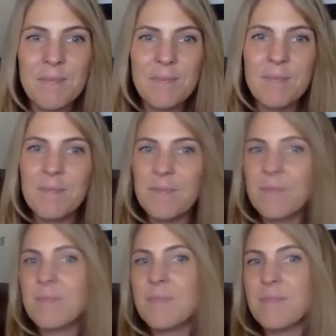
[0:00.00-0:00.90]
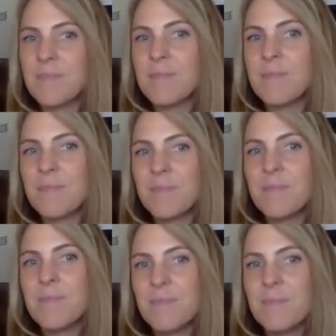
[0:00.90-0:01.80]

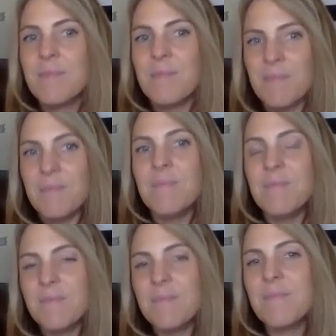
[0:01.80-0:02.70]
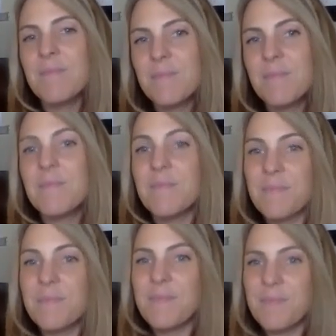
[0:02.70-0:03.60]

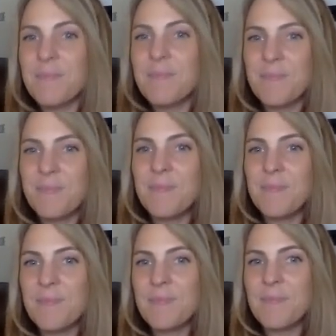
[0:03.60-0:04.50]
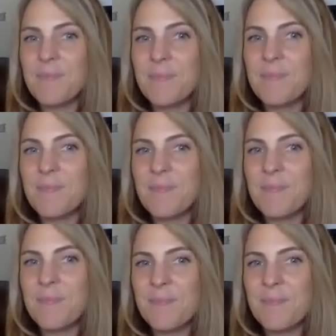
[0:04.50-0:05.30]
This person isn't speaking.